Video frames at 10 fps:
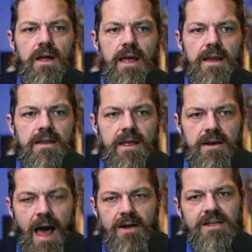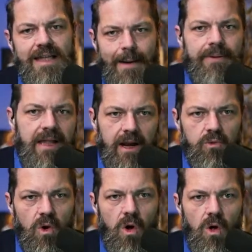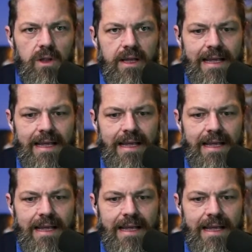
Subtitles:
And then how does that play a role